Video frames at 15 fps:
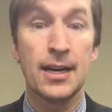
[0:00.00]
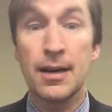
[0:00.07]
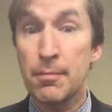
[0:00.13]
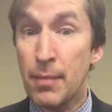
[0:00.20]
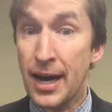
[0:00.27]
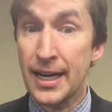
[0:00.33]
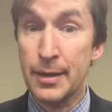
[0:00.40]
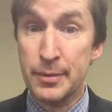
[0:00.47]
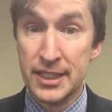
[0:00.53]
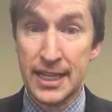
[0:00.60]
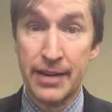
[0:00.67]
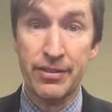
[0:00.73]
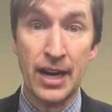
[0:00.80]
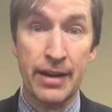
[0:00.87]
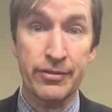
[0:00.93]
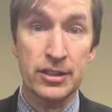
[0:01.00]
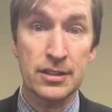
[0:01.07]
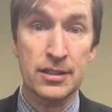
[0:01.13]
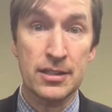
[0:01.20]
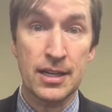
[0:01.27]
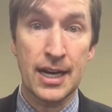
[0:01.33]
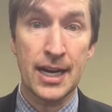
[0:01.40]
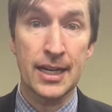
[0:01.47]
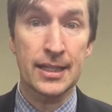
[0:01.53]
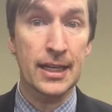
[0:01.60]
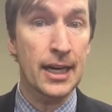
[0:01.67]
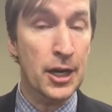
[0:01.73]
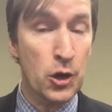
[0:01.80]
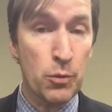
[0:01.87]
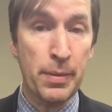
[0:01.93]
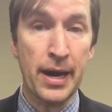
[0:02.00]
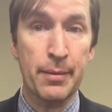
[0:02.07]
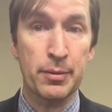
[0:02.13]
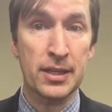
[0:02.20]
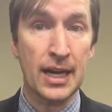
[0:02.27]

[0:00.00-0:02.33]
My name is David Evans, and in a new paper